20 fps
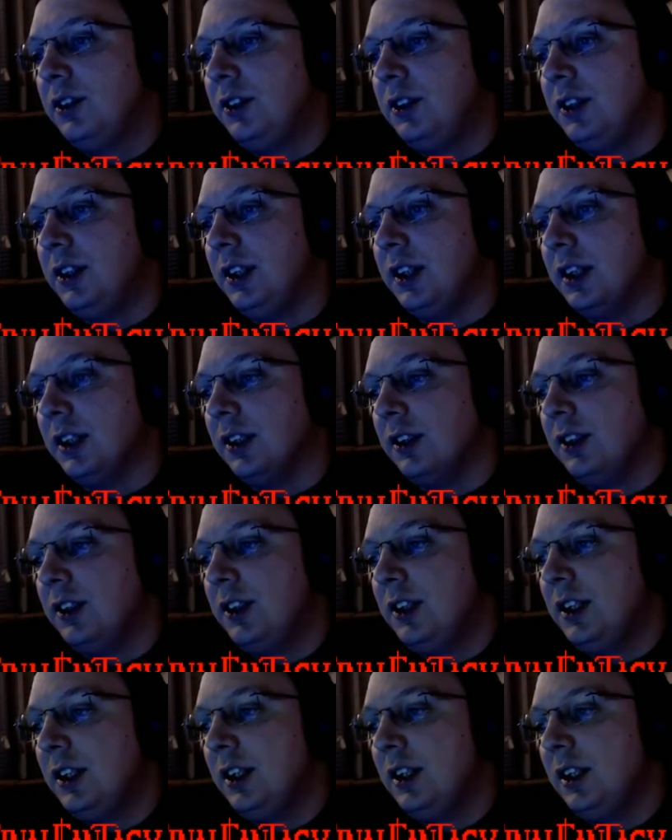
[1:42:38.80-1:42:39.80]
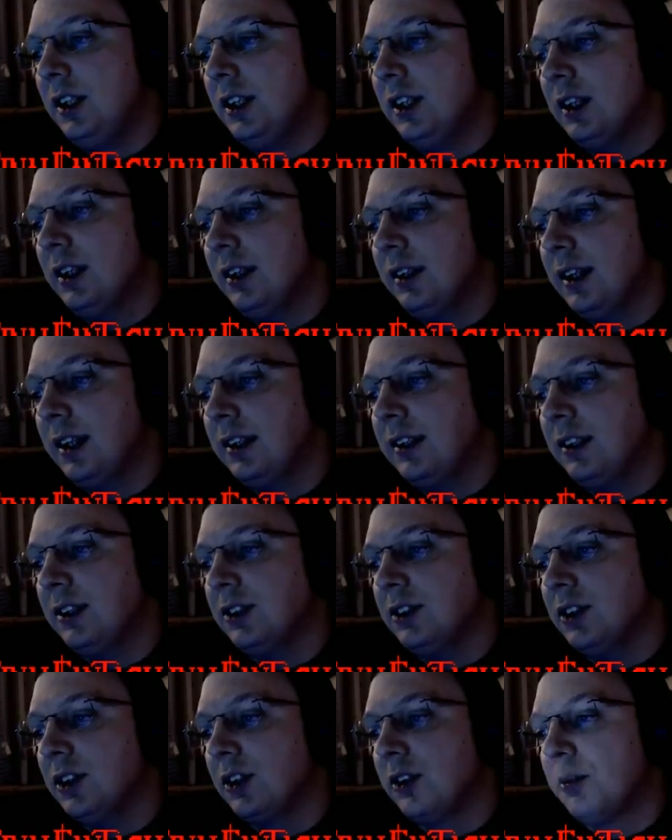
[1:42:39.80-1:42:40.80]
TNT. I didn't
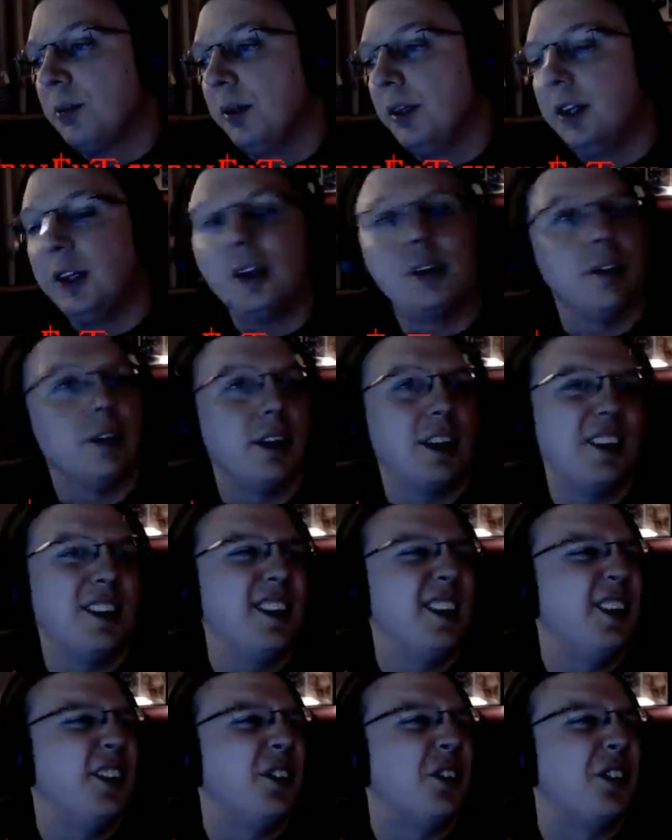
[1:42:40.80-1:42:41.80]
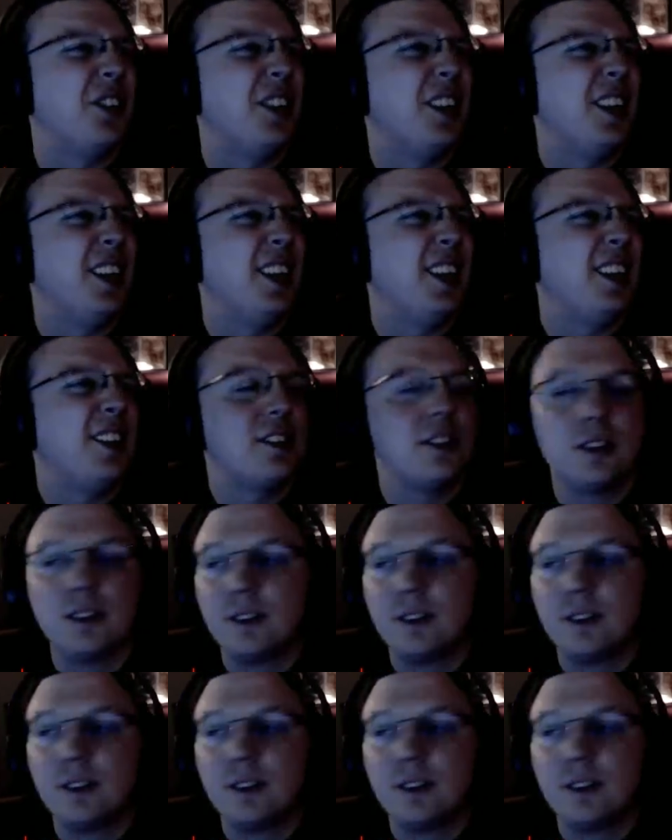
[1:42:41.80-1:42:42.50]
display correctly, or did it?